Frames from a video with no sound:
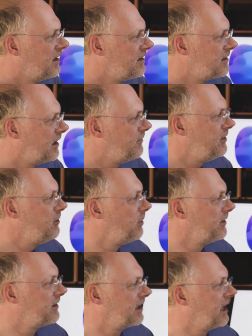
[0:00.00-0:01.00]
So if you
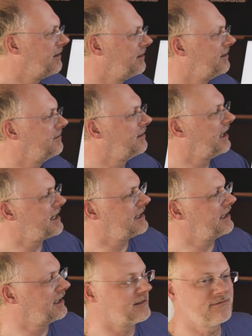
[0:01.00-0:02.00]
want to go and
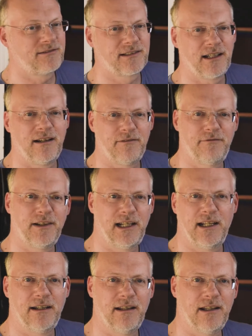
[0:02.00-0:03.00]
actually kind of start
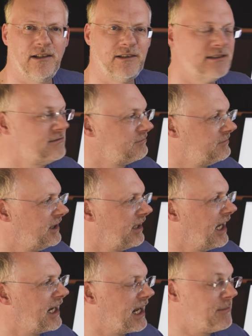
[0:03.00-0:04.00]
fiddling under the hood, you
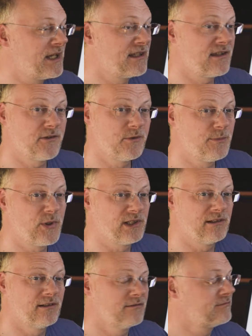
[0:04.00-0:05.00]
can. And because it's all
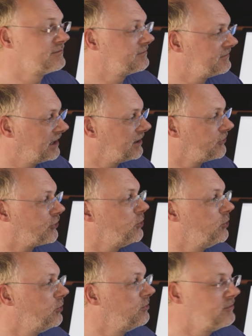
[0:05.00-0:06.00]
modelled, it'll
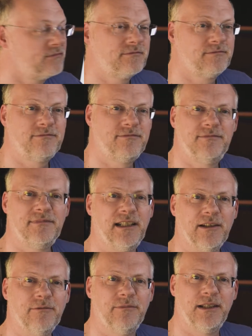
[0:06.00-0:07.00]
do,
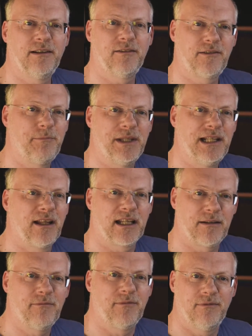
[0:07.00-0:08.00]
it'll be like
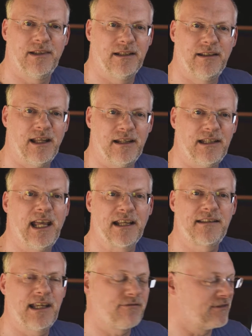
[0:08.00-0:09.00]
a
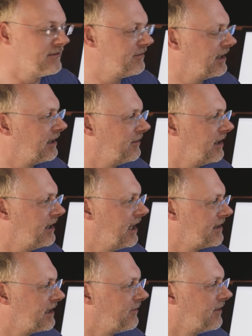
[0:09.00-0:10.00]
DX7, filling the
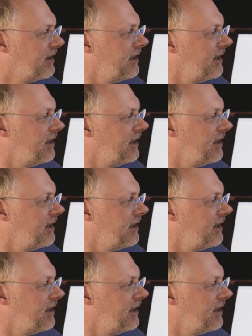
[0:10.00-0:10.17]
DX7.